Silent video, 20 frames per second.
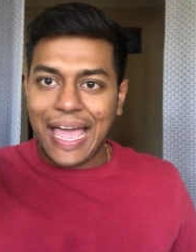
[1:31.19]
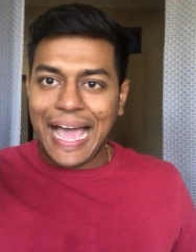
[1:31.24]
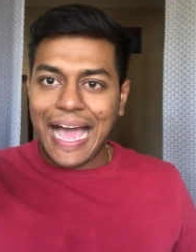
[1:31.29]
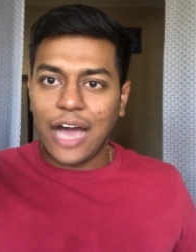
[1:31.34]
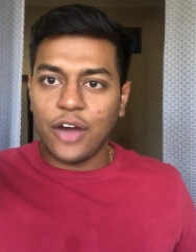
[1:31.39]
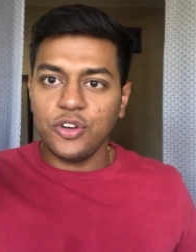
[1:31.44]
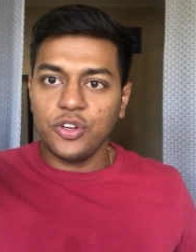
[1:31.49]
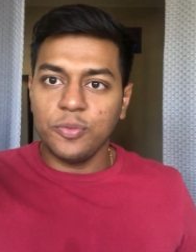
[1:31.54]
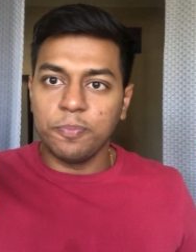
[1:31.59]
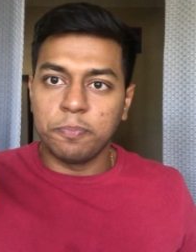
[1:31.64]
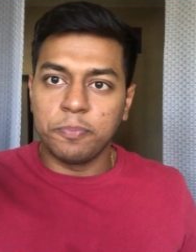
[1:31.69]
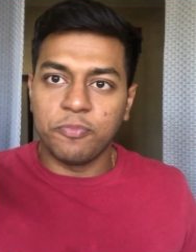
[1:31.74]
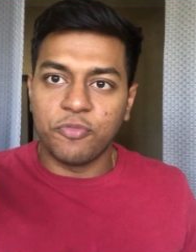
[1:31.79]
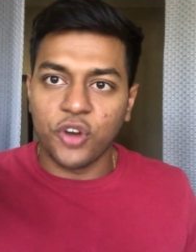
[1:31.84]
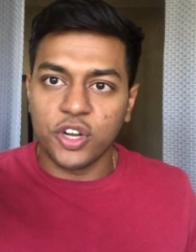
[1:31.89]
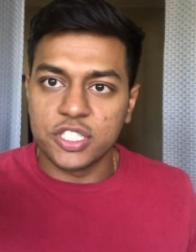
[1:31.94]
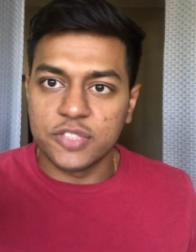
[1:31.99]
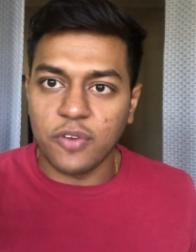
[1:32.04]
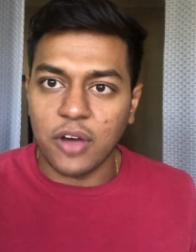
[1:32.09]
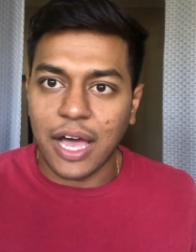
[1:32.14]
how to,
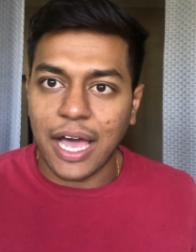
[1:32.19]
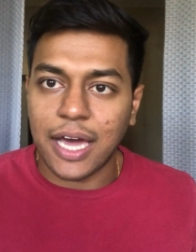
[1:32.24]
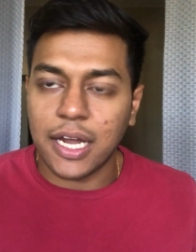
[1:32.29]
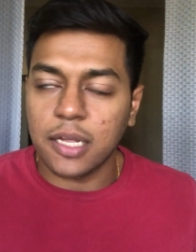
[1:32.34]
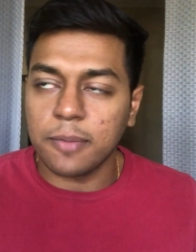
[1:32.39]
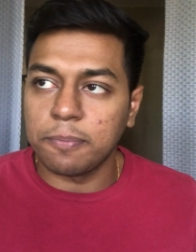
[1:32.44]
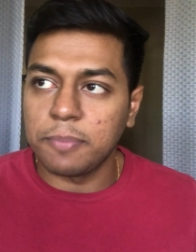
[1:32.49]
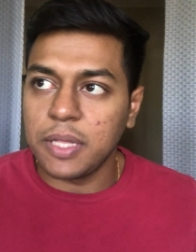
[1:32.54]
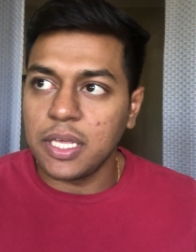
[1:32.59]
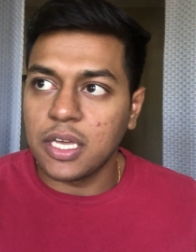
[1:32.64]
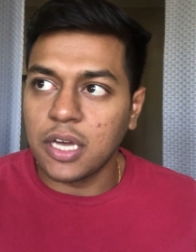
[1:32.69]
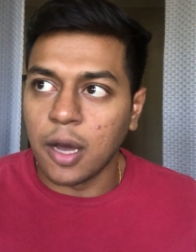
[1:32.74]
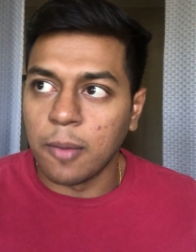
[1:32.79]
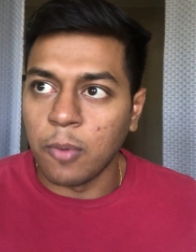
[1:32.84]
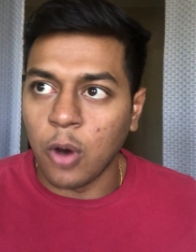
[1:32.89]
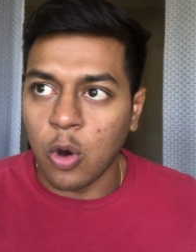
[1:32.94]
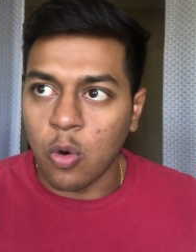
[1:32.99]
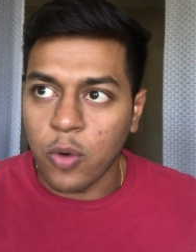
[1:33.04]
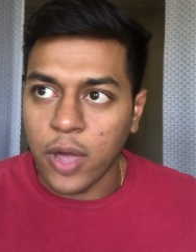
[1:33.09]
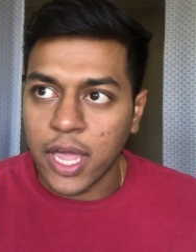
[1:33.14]
first of all, how to
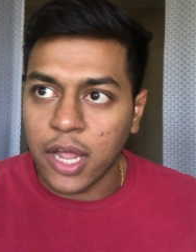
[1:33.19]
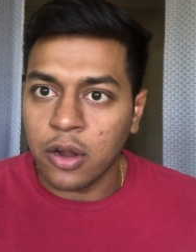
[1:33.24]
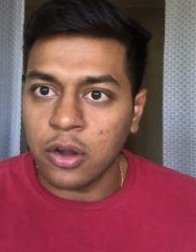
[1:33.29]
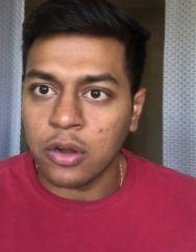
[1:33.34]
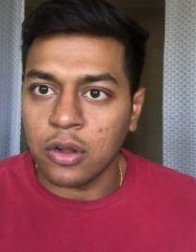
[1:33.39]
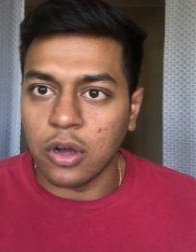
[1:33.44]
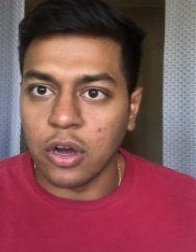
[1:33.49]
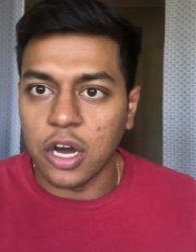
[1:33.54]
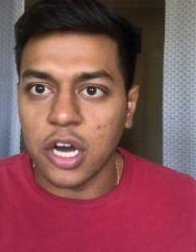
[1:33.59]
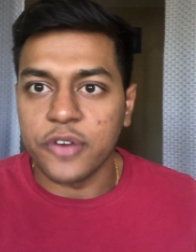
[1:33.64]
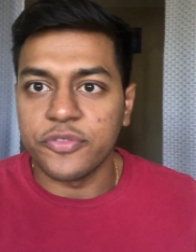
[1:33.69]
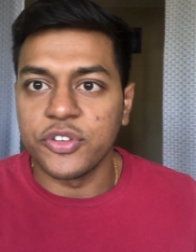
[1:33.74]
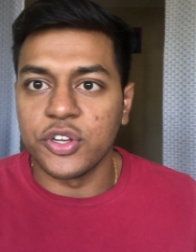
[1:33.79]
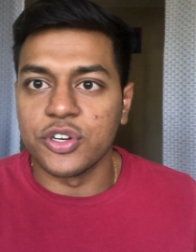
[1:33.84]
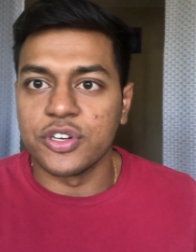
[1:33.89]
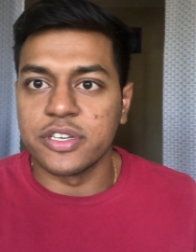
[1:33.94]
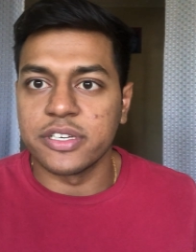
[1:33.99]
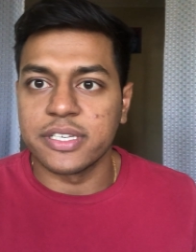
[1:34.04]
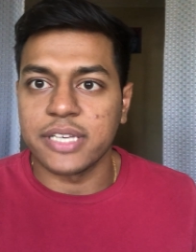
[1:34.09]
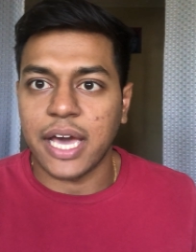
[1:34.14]
become aware of
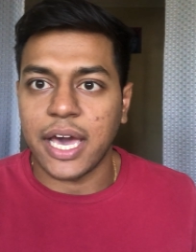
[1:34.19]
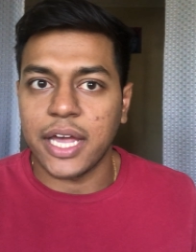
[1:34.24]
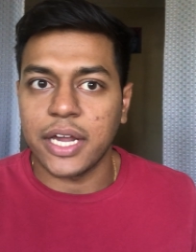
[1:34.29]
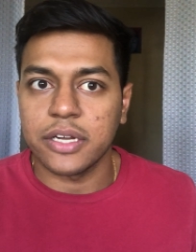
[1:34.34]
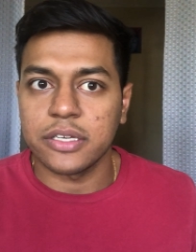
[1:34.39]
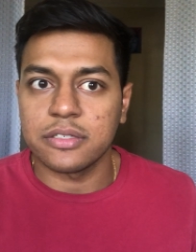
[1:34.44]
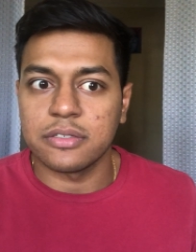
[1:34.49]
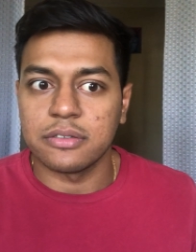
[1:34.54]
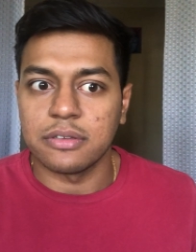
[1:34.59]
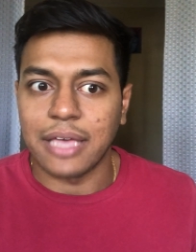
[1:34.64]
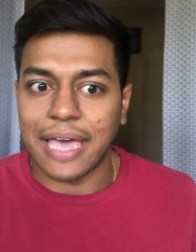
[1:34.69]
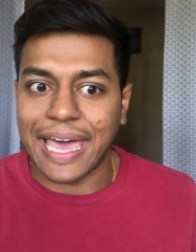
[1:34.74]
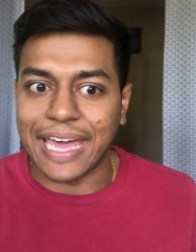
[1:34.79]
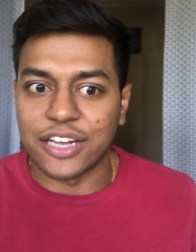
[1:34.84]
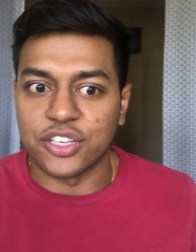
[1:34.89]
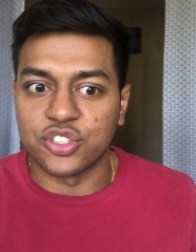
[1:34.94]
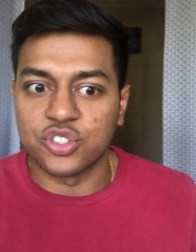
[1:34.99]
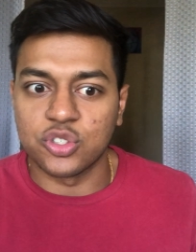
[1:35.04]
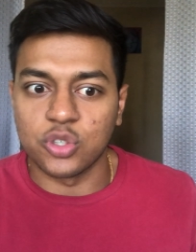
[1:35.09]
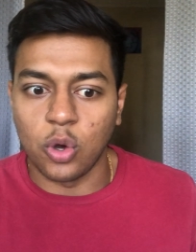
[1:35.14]
your desires
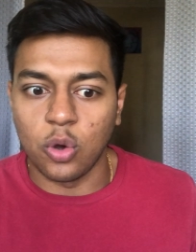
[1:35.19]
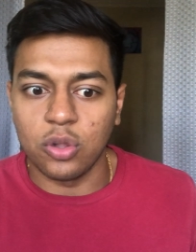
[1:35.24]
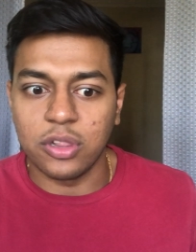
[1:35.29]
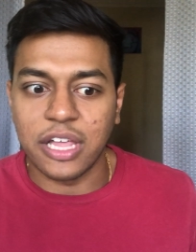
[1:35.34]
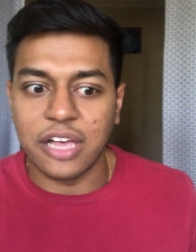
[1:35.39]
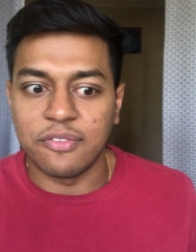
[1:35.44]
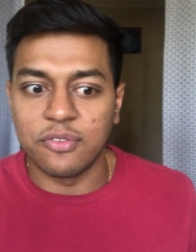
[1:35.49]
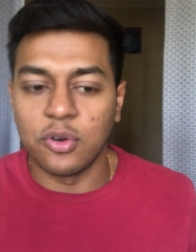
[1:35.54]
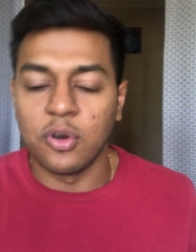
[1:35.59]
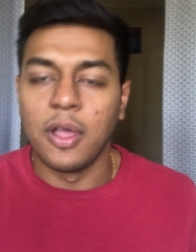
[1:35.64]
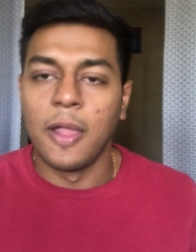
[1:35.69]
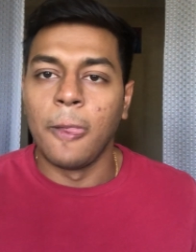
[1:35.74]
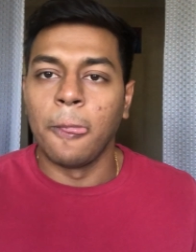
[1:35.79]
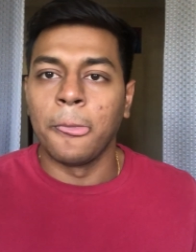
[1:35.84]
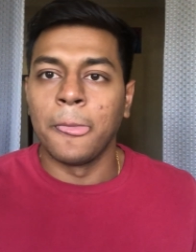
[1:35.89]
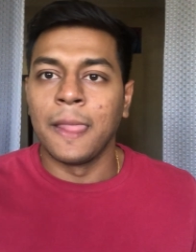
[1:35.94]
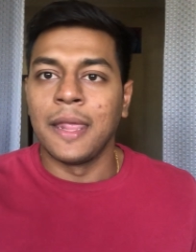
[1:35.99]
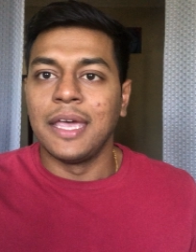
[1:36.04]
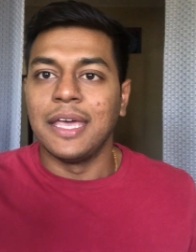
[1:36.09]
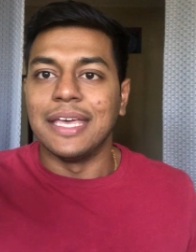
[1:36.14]
at a soul level
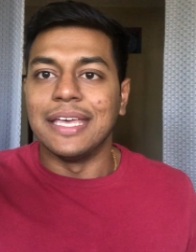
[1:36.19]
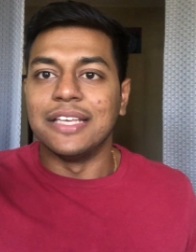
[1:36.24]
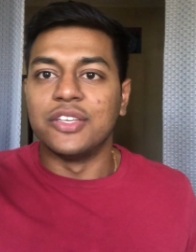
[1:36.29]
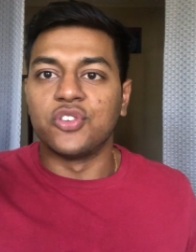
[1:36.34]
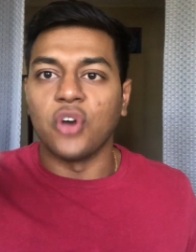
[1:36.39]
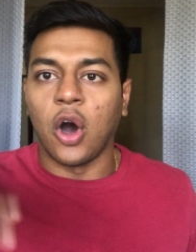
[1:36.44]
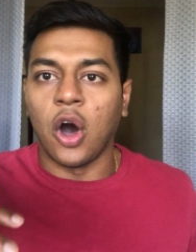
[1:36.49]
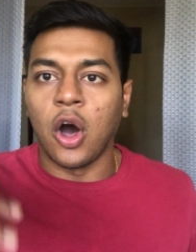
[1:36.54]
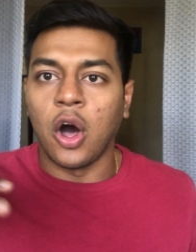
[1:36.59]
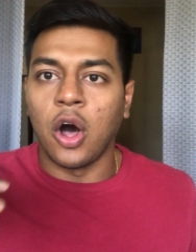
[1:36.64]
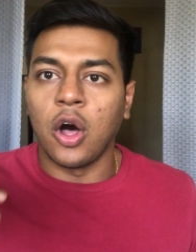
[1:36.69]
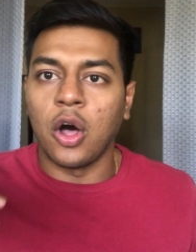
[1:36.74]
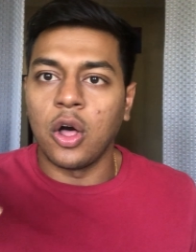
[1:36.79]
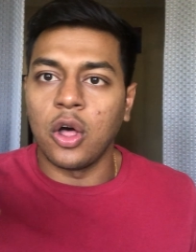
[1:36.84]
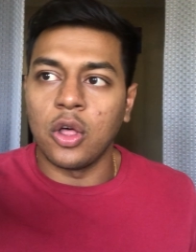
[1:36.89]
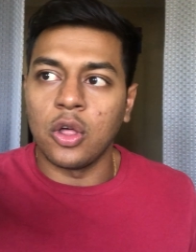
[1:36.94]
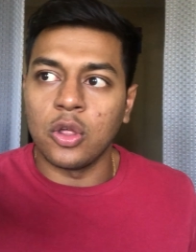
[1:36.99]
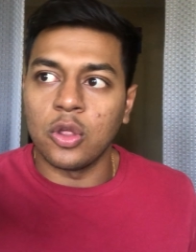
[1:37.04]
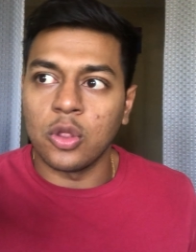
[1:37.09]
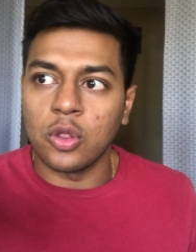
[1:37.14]
is
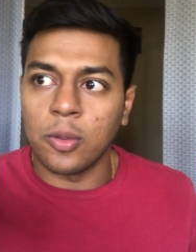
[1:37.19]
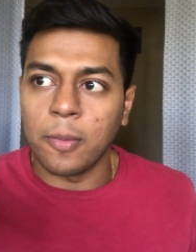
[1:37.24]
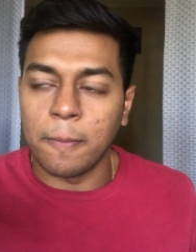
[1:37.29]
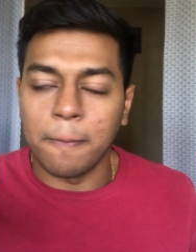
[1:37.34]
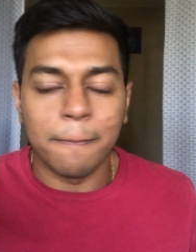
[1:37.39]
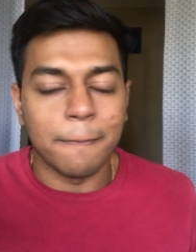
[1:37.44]
all,